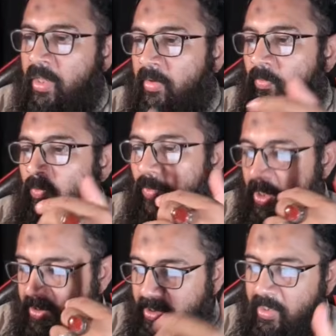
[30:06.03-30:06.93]

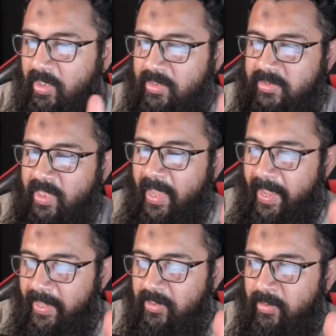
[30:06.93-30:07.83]
one thing is
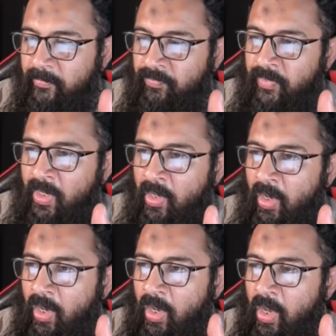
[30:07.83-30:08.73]
that
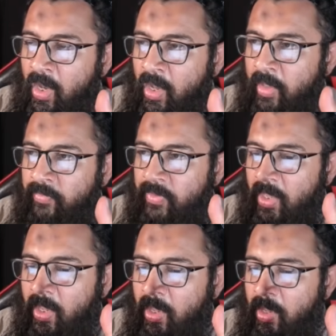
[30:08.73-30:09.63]

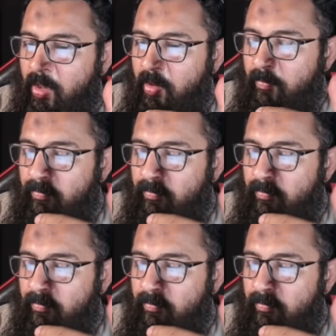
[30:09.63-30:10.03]
they